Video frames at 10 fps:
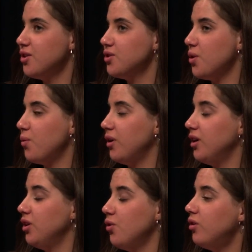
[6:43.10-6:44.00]
So
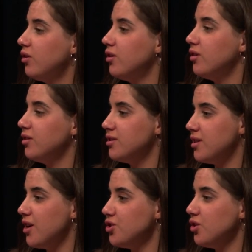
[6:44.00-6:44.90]
in your
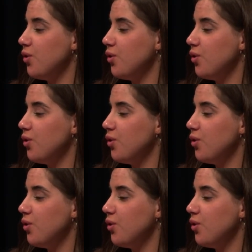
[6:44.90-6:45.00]
organization,